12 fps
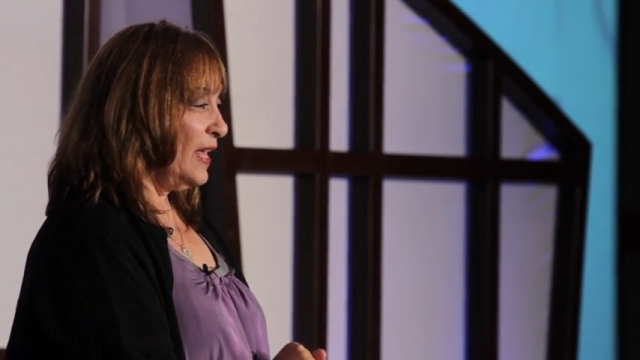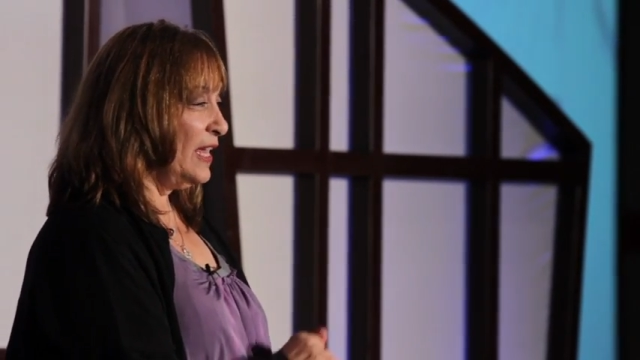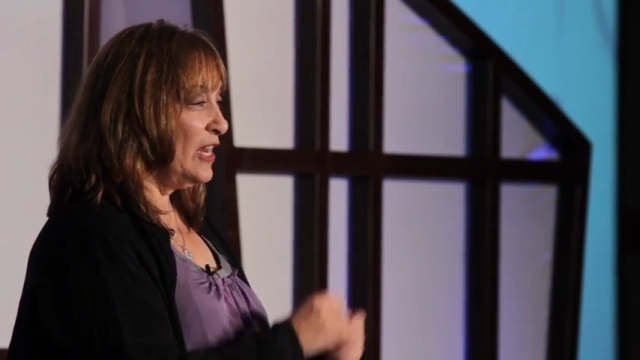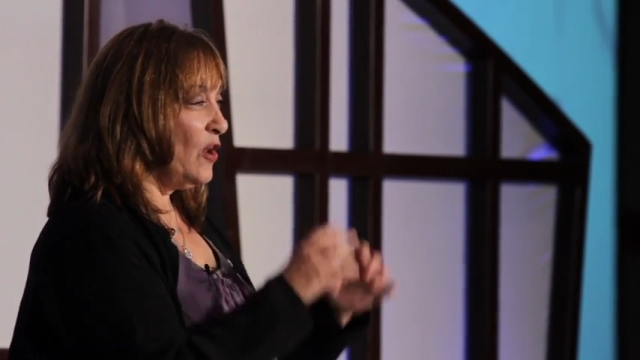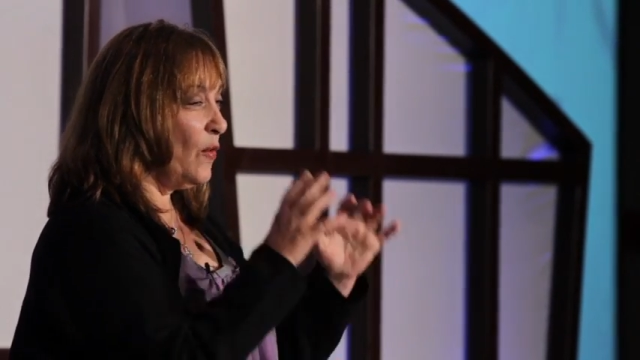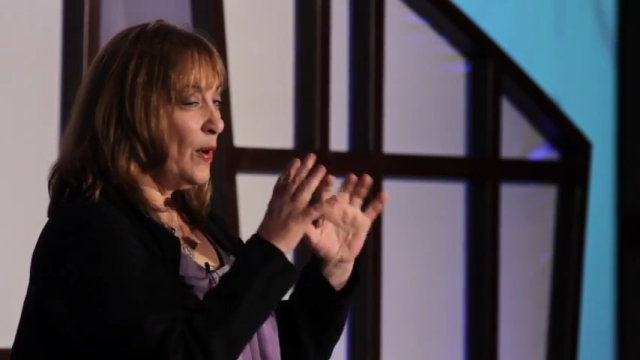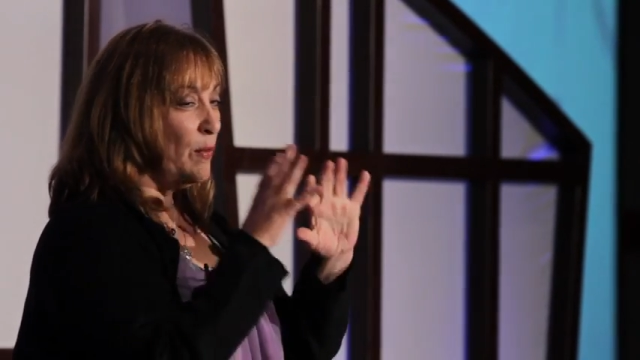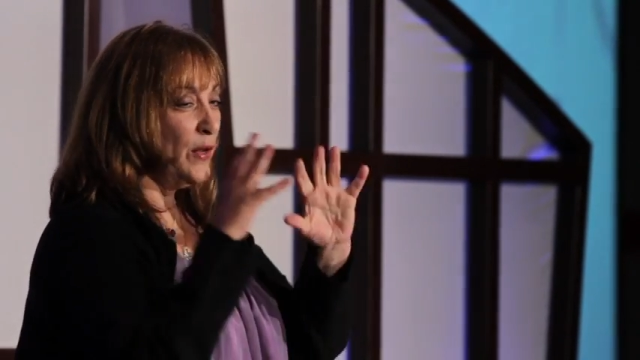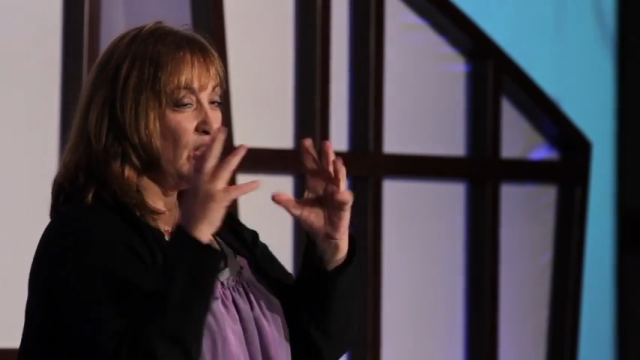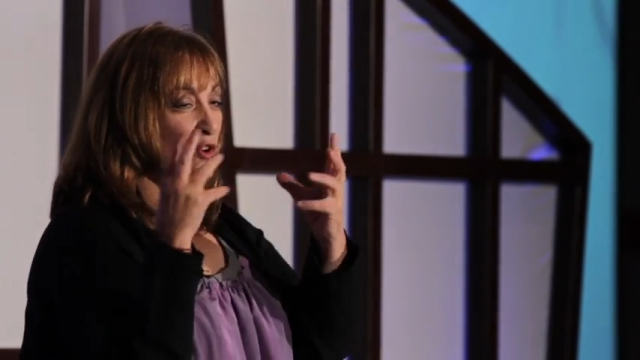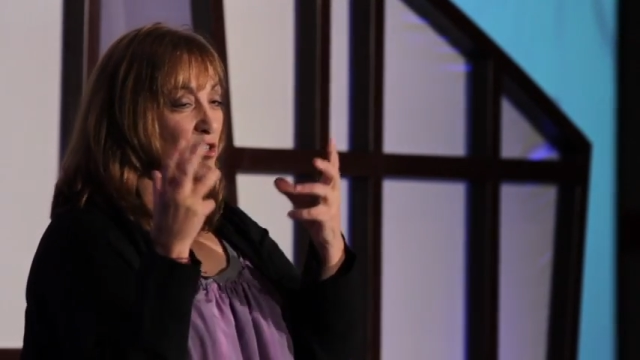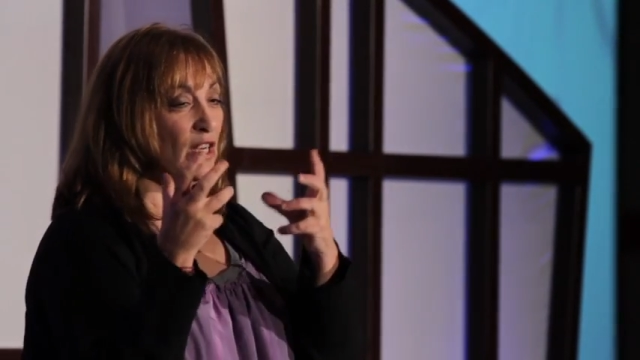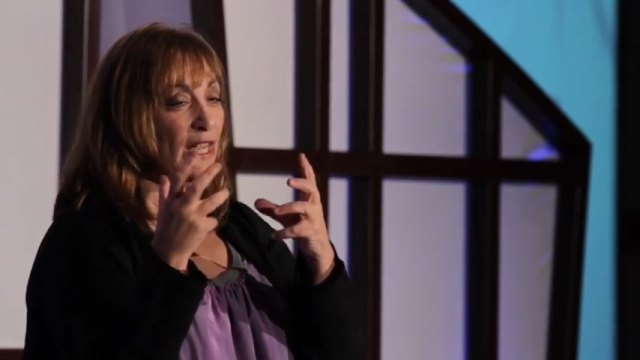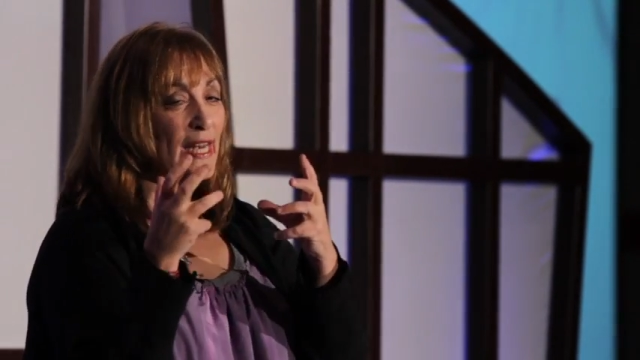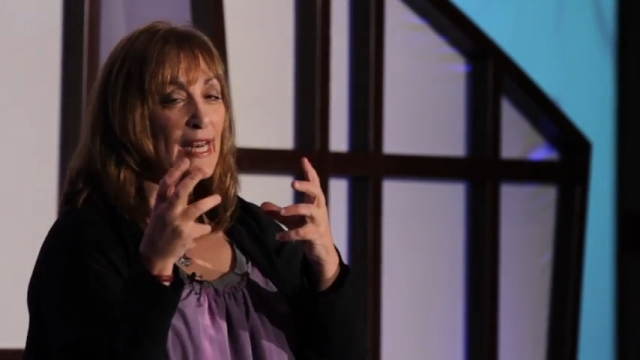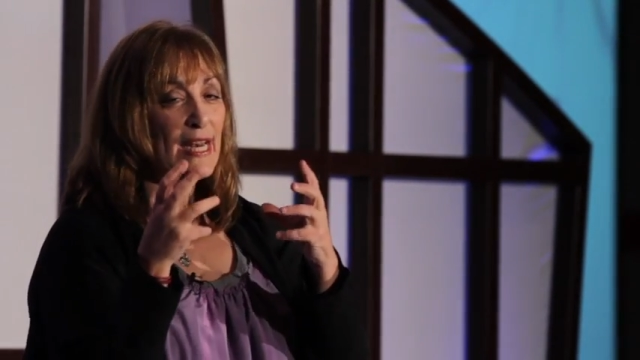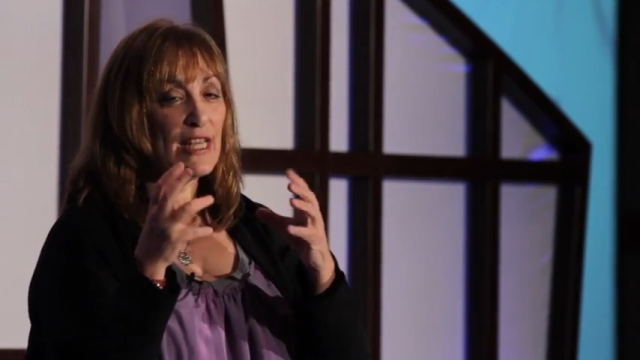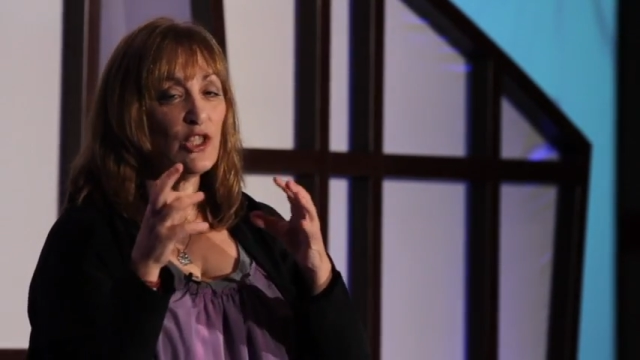You know, when you look
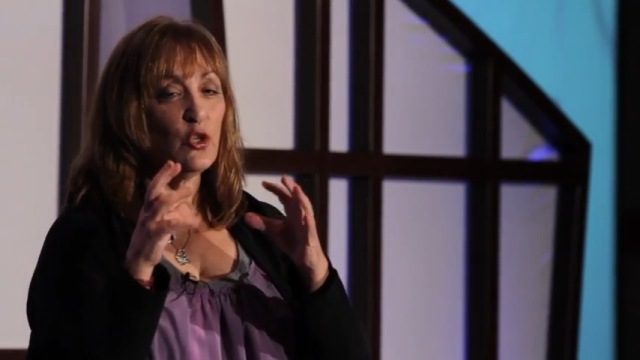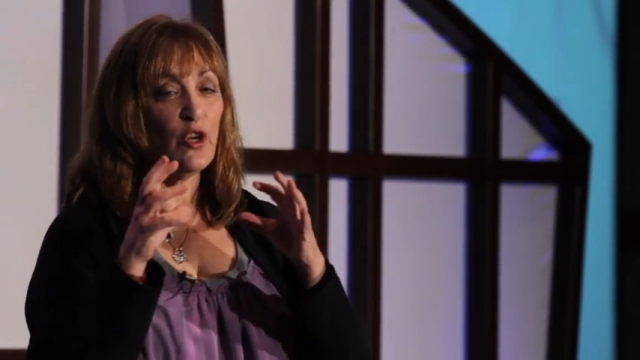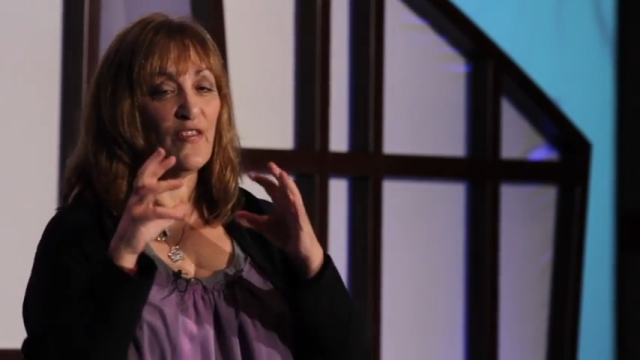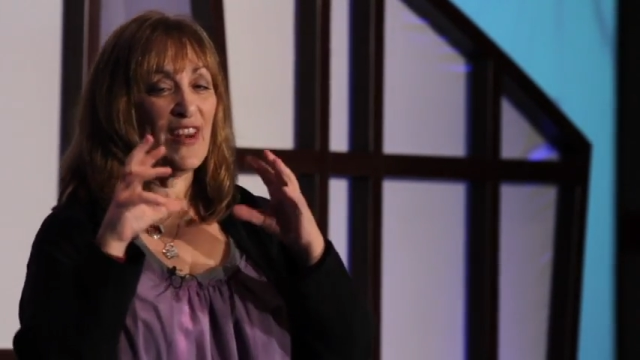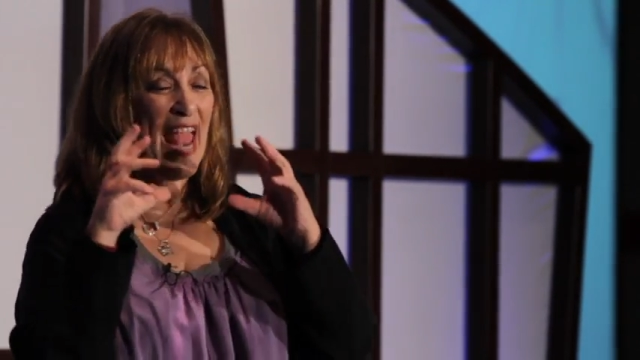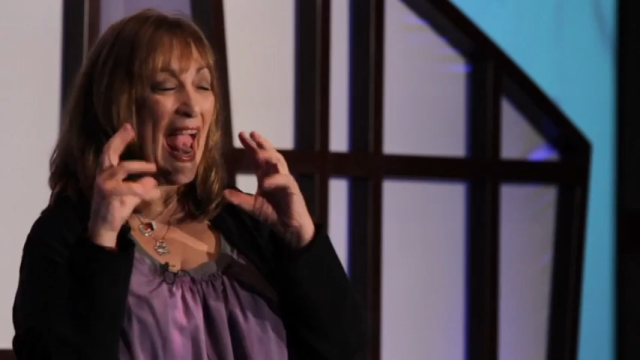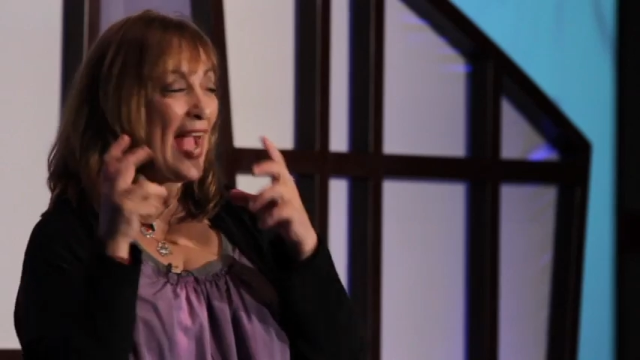at it as sort of an